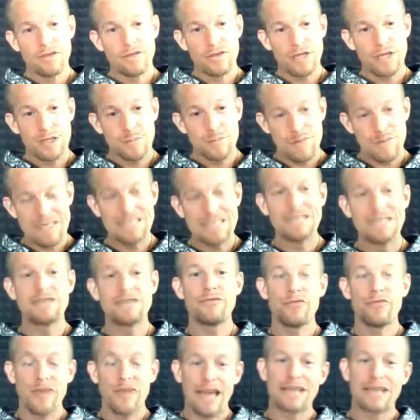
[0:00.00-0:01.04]
the
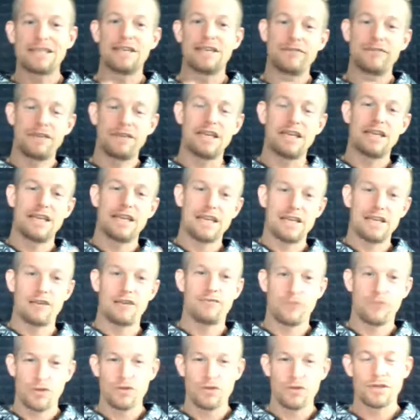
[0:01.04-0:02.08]
specific activity
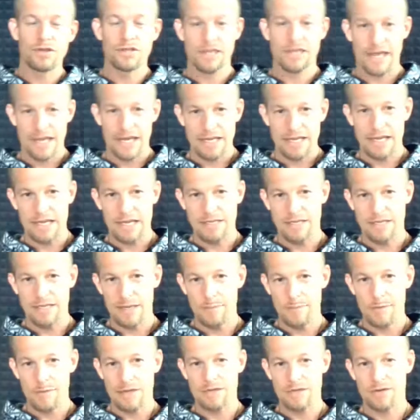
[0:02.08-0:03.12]
needed for you to take that
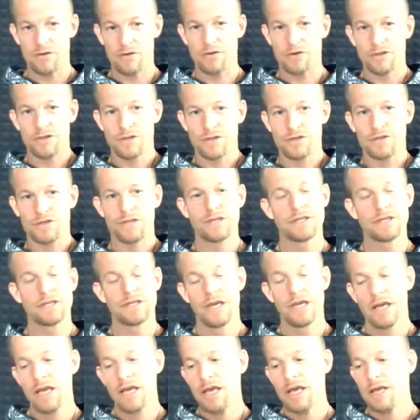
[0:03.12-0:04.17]
step into consciousness.
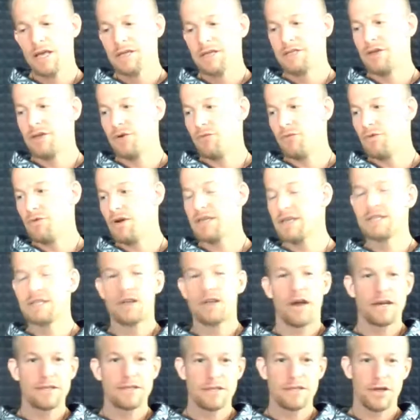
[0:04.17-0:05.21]
So we're
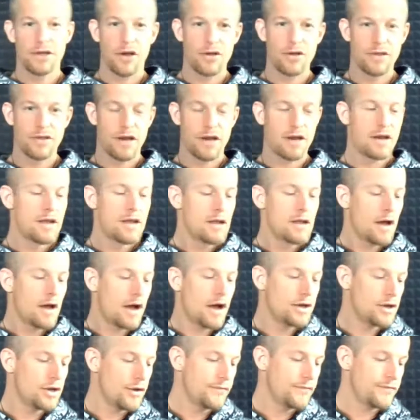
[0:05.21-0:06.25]
excited to go there.
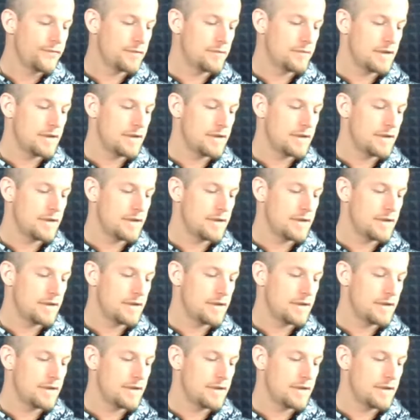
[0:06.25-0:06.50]
I know for